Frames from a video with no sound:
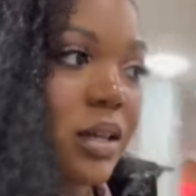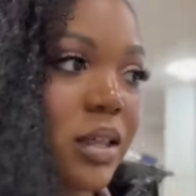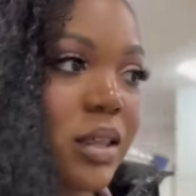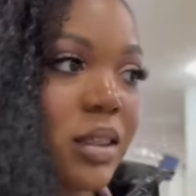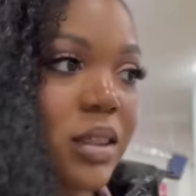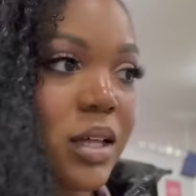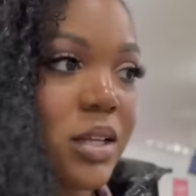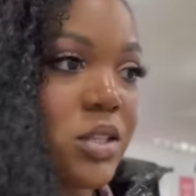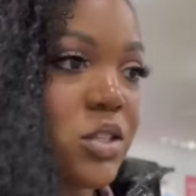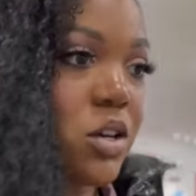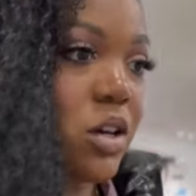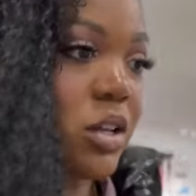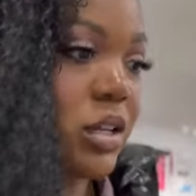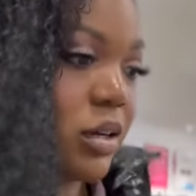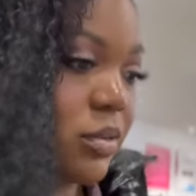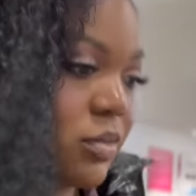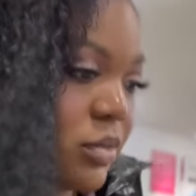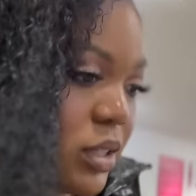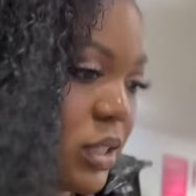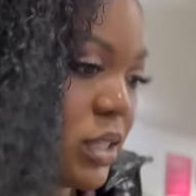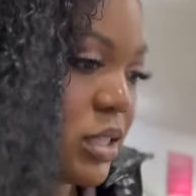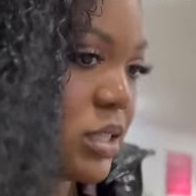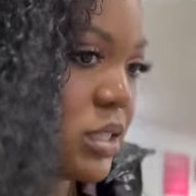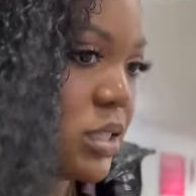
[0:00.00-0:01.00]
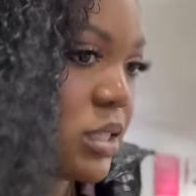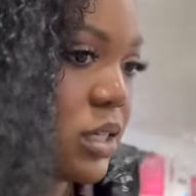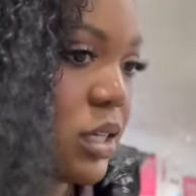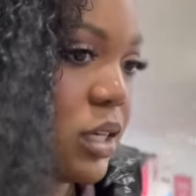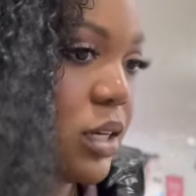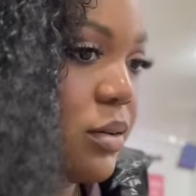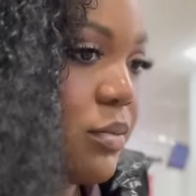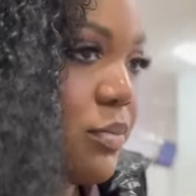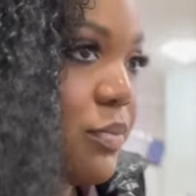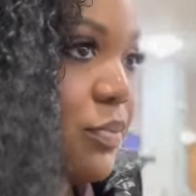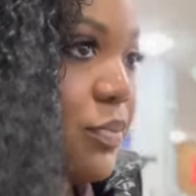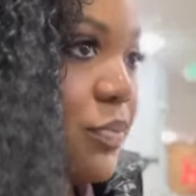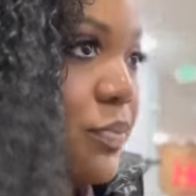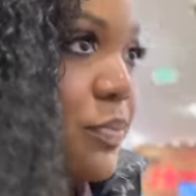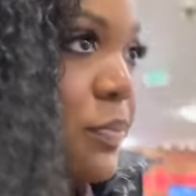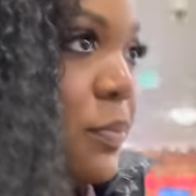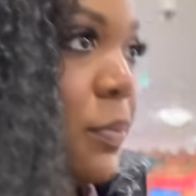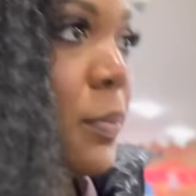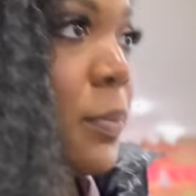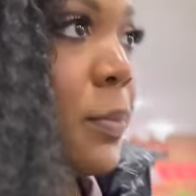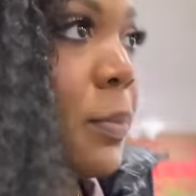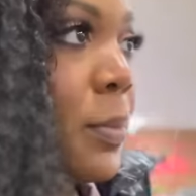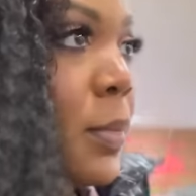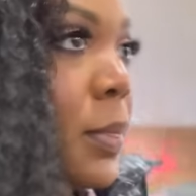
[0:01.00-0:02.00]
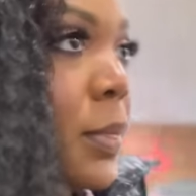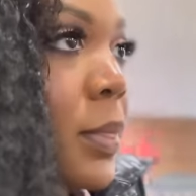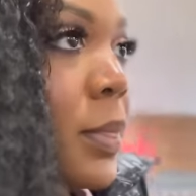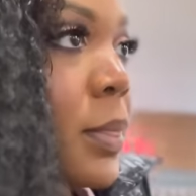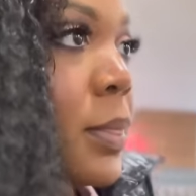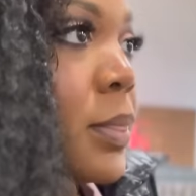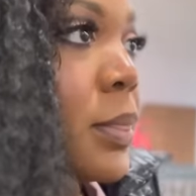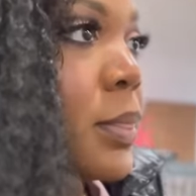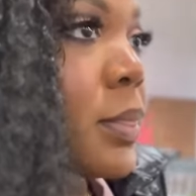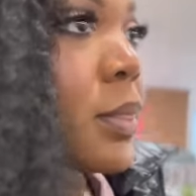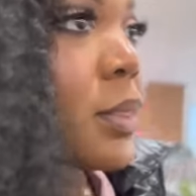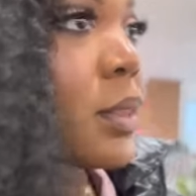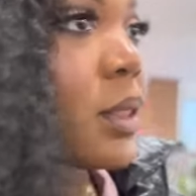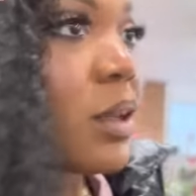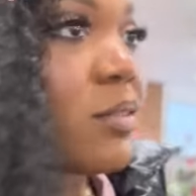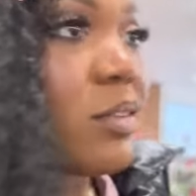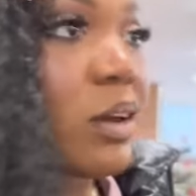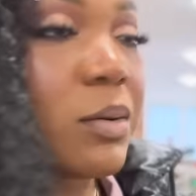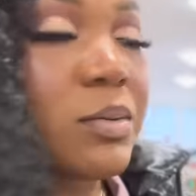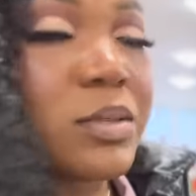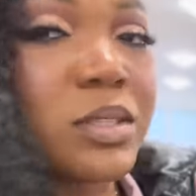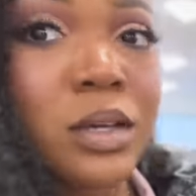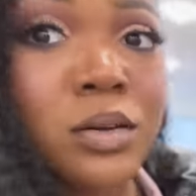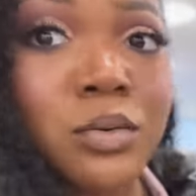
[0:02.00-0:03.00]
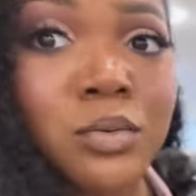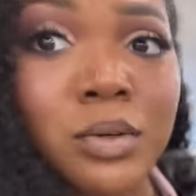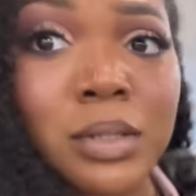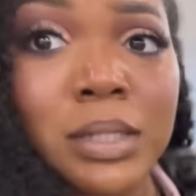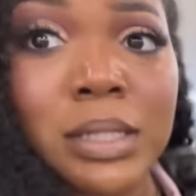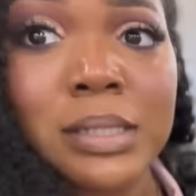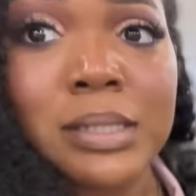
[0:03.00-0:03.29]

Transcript: that's all I really see. If I was like really